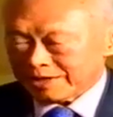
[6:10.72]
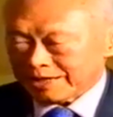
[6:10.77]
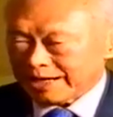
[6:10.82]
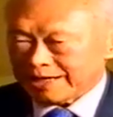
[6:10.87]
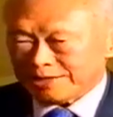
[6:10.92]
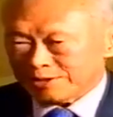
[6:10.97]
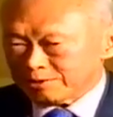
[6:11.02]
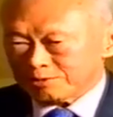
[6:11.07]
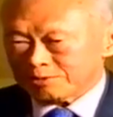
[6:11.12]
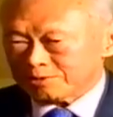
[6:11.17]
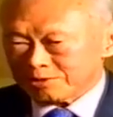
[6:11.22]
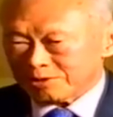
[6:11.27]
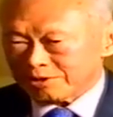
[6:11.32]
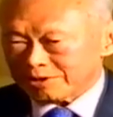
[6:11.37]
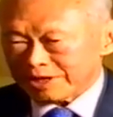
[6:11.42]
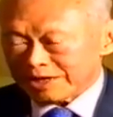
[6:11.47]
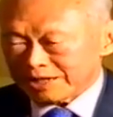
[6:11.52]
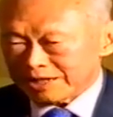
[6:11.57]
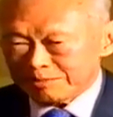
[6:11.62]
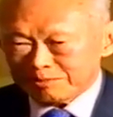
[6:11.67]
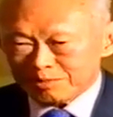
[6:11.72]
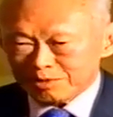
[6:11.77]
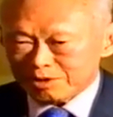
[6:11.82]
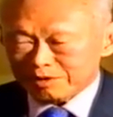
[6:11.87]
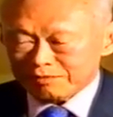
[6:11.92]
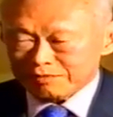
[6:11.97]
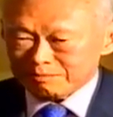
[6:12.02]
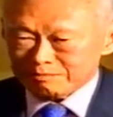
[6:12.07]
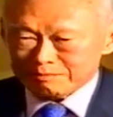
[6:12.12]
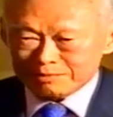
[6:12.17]
I don't talk anymore
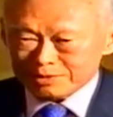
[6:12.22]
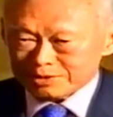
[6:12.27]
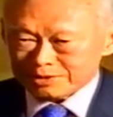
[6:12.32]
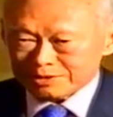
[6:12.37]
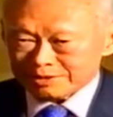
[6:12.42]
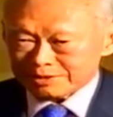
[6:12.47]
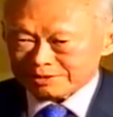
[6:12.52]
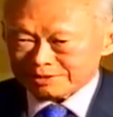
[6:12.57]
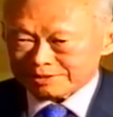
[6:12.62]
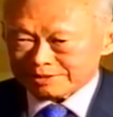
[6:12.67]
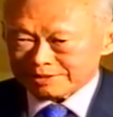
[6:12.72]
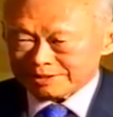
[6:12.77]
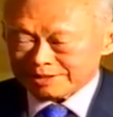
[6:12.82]
of ambitions.